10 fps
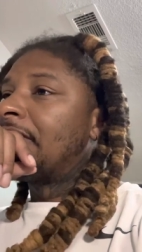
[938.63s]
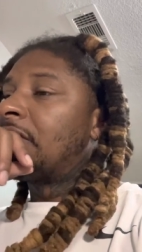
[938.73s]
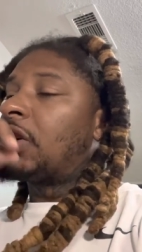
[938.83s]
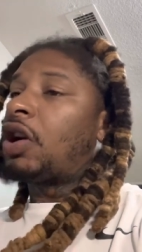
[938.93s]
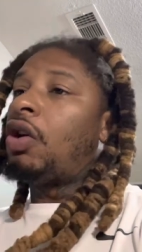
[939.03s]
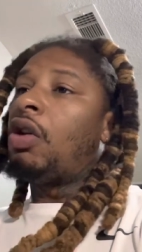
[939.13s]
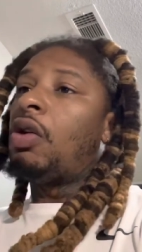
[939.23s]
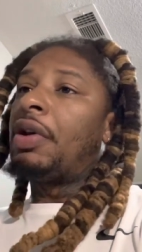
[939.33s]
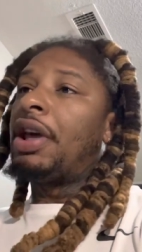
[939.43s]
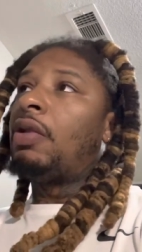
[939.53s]
The
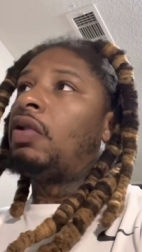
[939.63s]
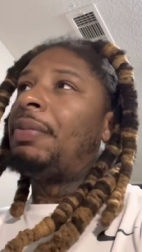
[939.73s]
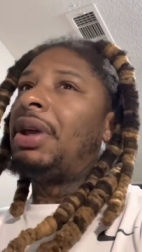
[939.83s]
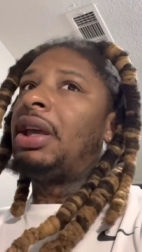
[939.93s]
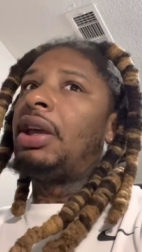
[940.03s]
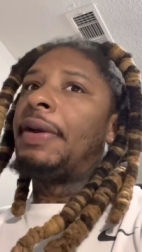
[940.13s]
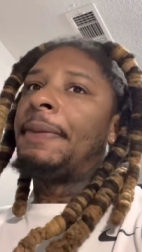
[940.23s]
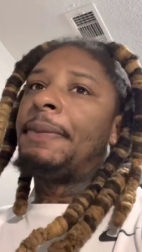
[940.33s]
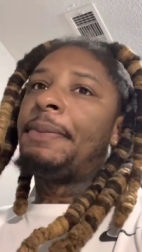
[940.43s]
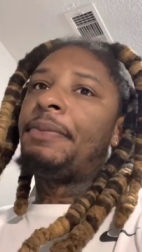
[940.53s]
co-own with him would be,
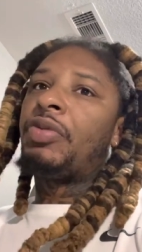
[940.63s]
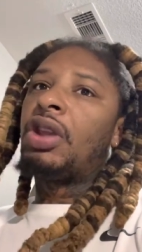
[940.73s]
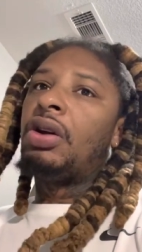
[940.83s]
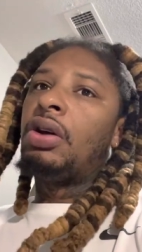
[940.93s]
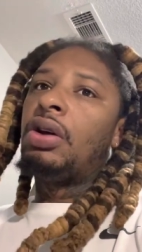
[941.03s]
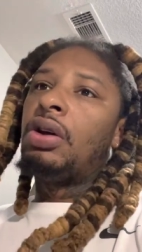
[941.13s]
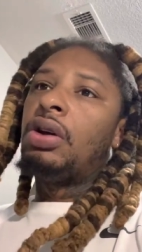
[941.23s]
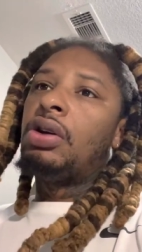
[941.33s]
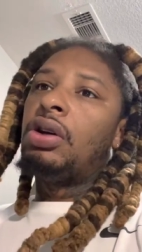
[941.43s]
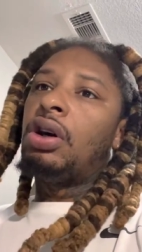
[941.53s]

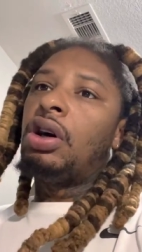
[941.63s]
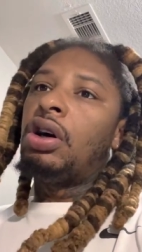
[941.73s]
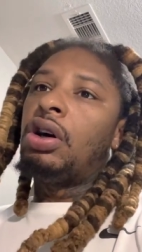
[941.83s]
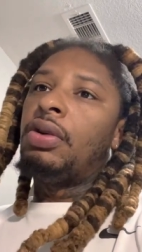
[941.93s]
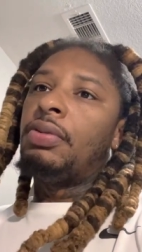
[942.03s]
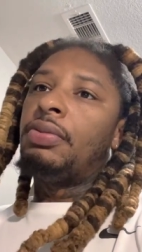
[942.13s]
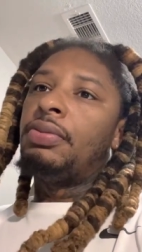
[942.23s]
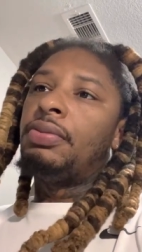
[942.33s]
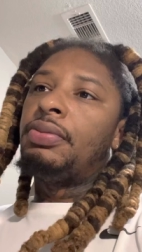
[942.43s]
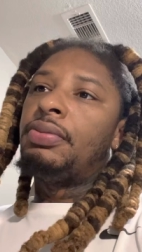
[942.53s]
um,
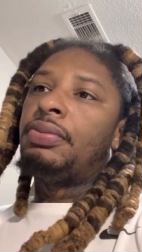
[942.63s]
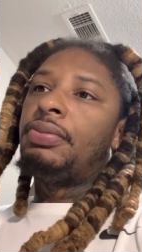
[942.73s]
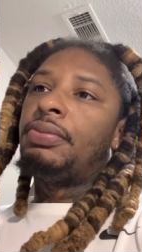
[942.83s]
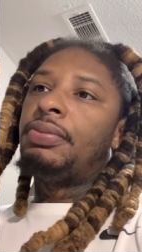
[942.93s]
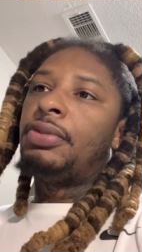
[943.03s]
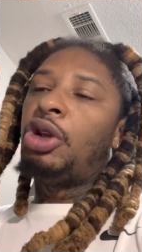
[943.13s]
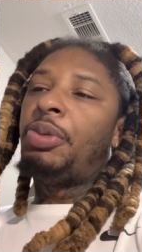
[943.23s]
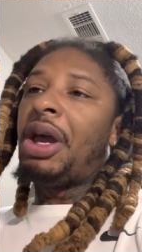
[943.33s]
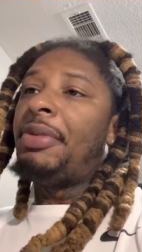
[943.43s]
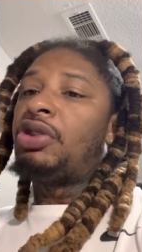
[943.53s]
you
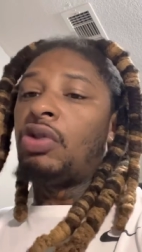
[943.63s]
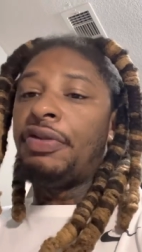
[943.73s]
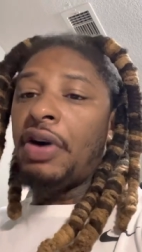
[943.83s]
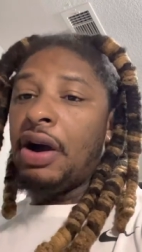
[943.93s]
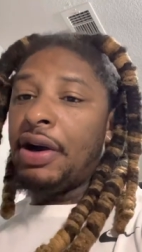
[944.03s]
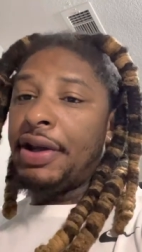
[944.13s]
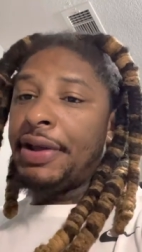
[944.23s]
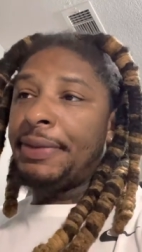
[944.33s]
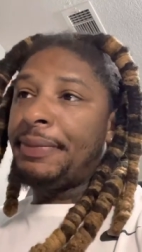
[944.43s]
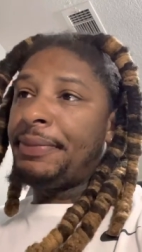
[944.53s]
pay me 2500